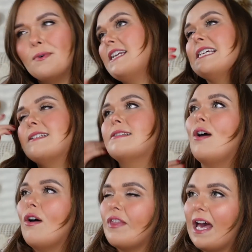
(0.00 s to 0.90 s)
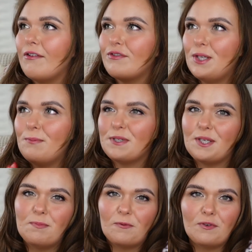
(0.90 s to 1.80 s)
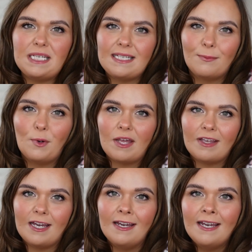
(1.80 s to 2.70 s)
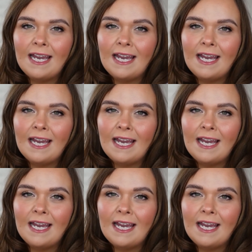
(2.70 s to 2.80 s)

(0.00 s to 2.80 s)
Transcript: when it's not that super super freezing weather